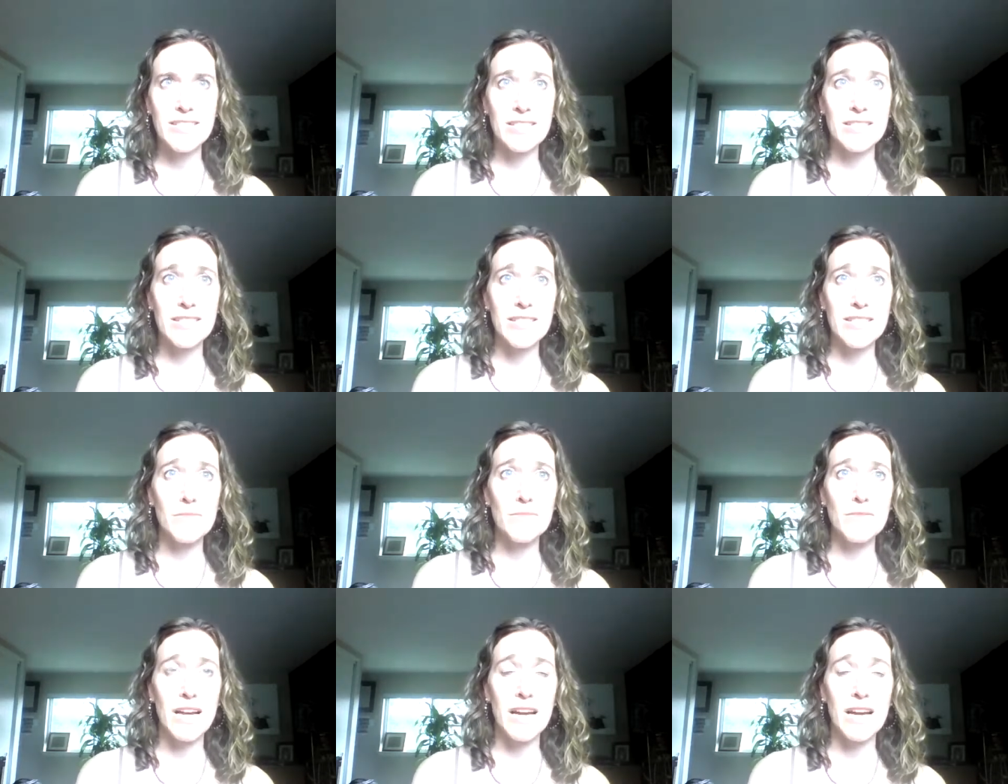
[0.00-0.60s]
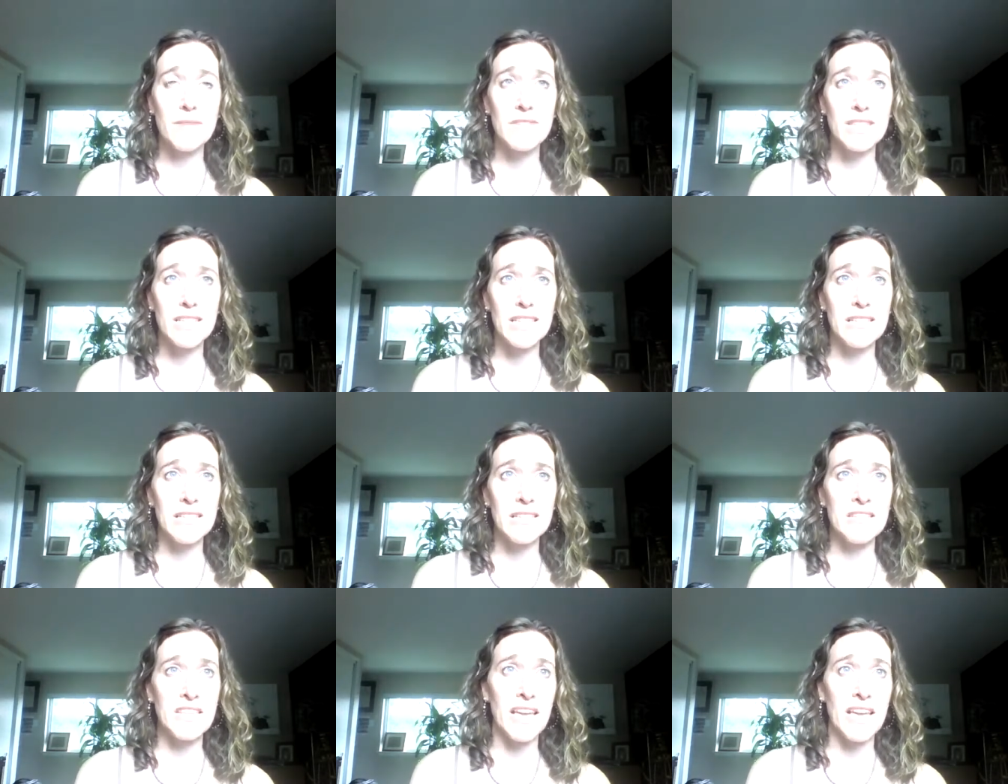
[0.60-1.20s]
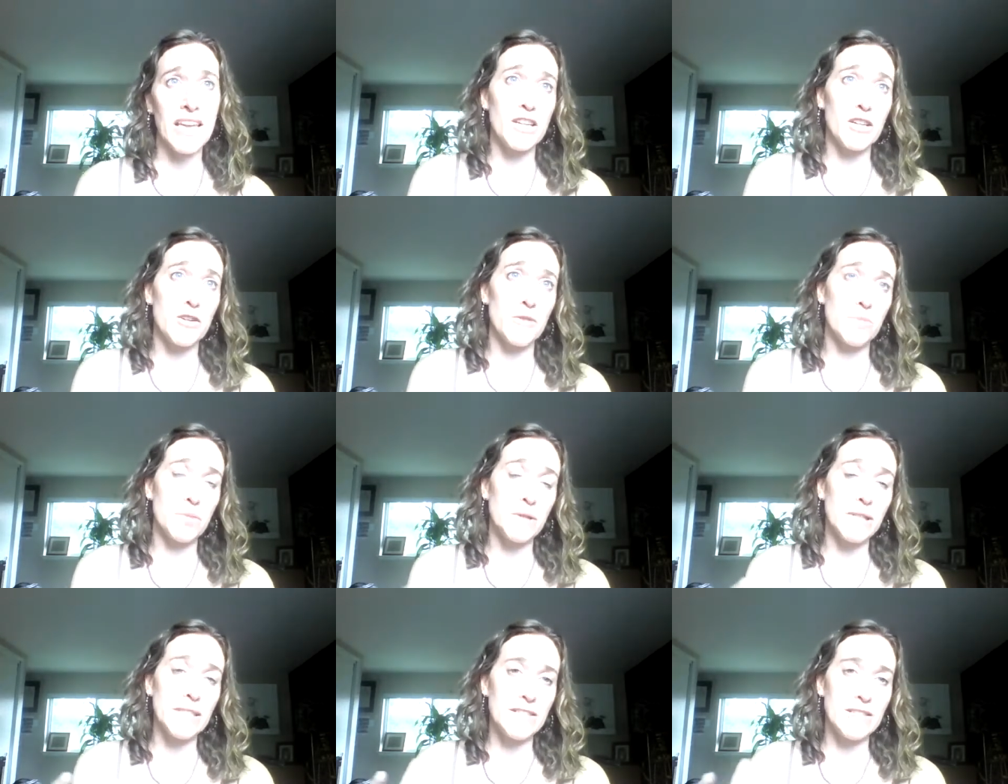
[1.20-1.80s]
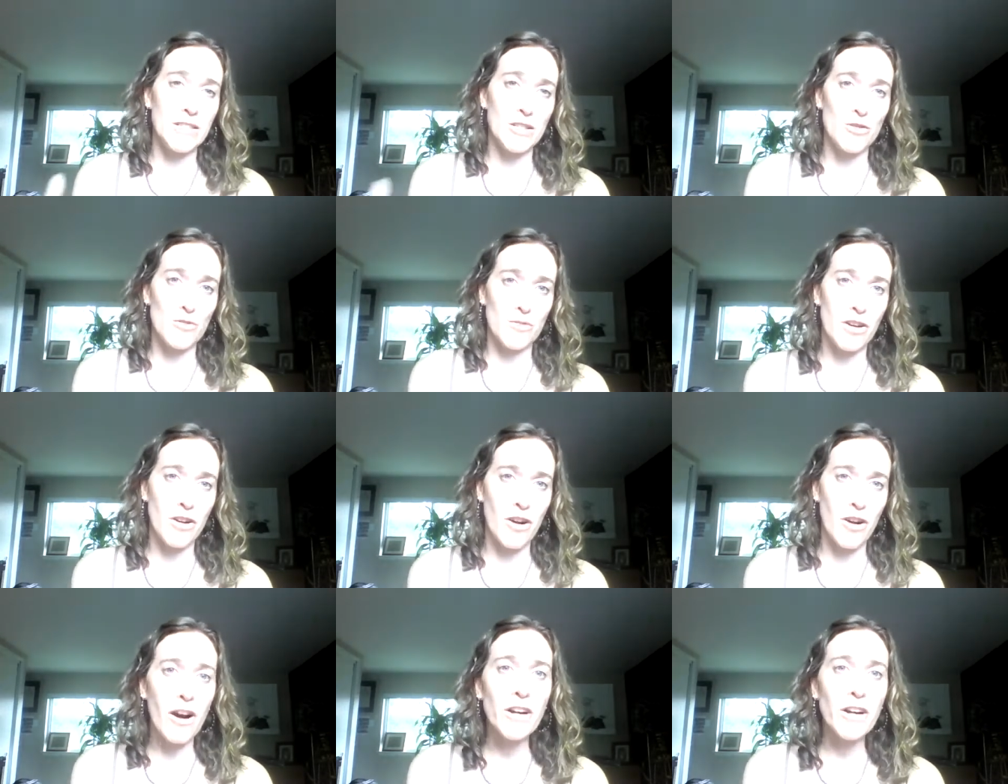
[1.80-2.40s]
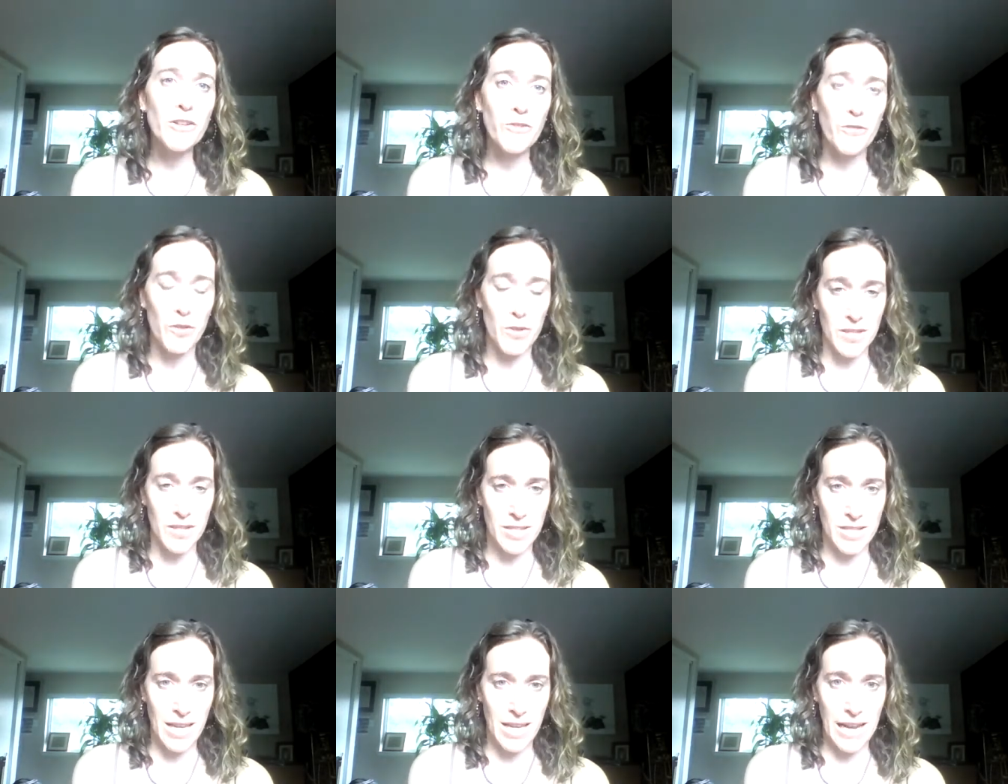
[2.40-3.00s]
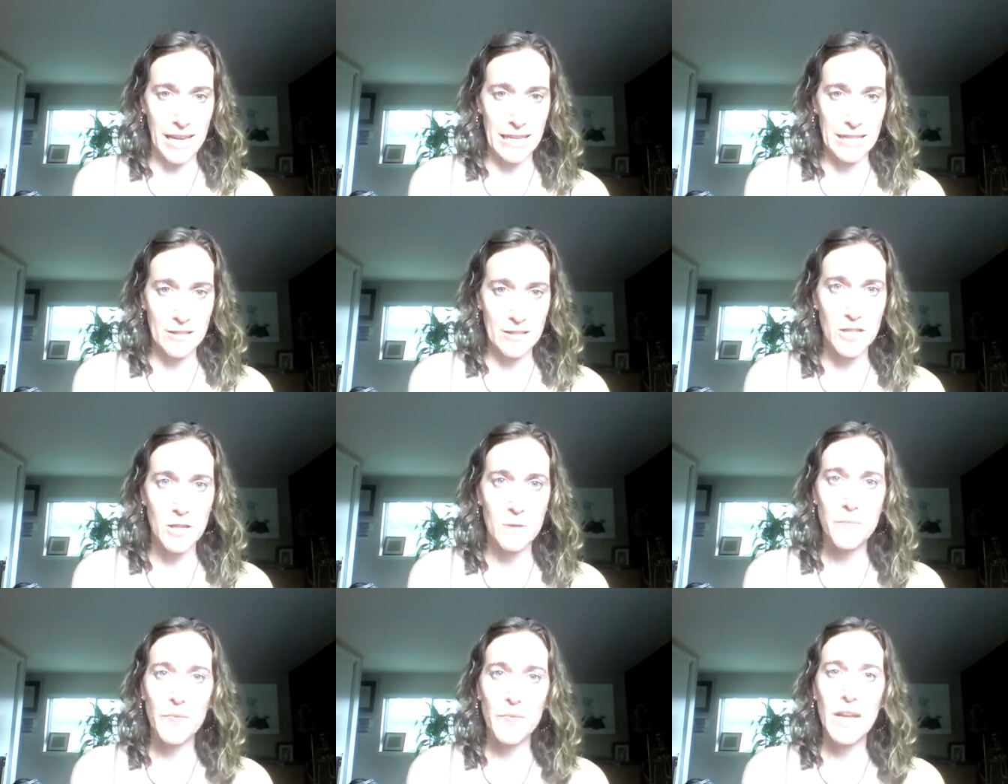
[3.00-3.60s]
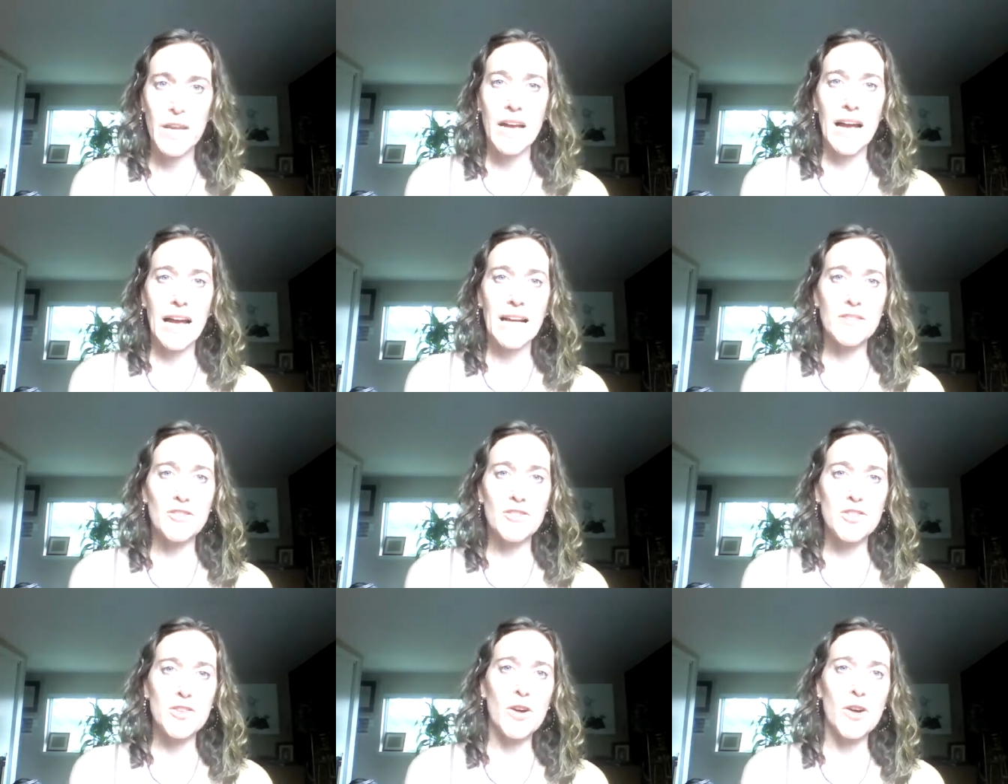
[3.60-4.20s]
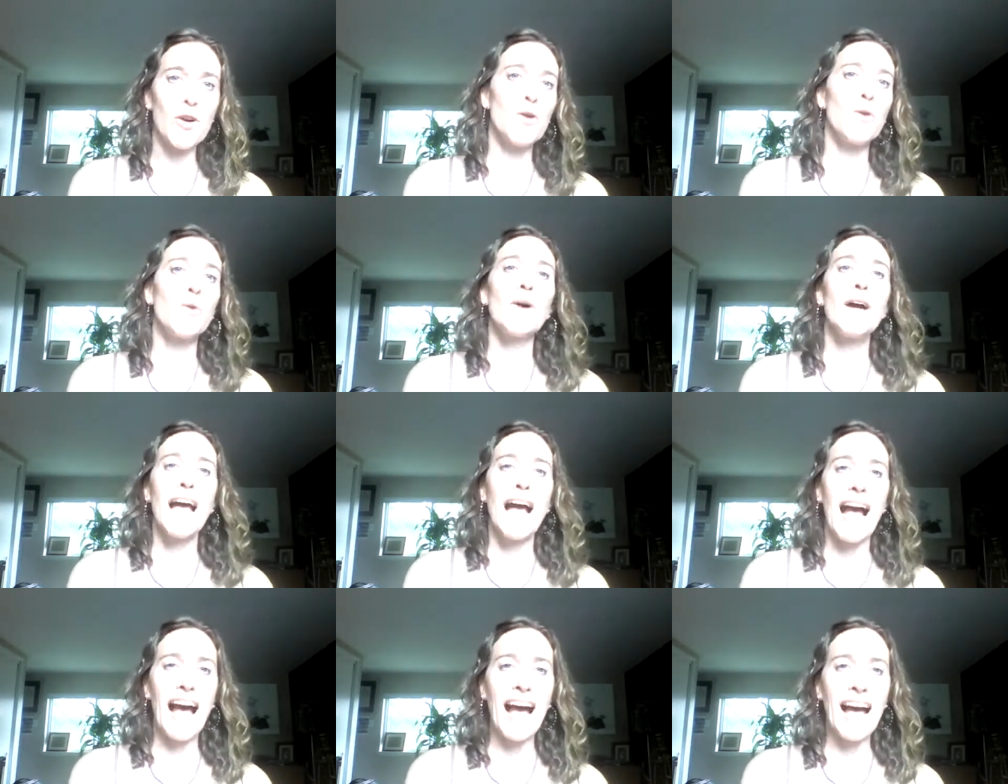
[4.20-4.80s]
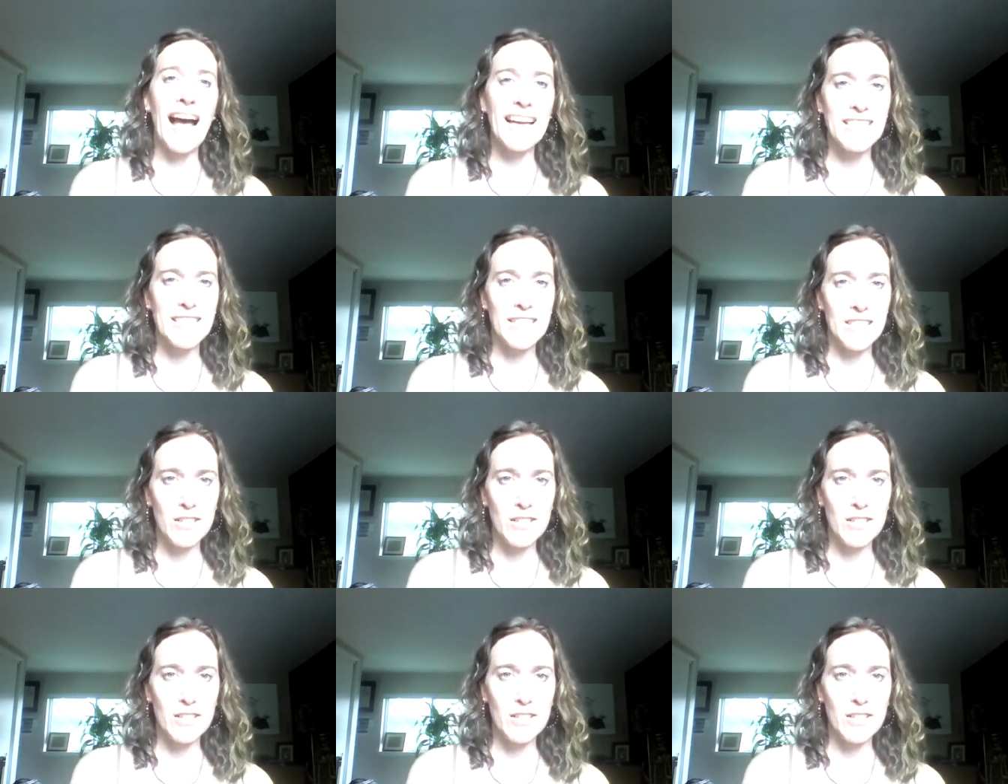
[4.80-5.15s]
and sometimes is a complete disregard for the science. And so as an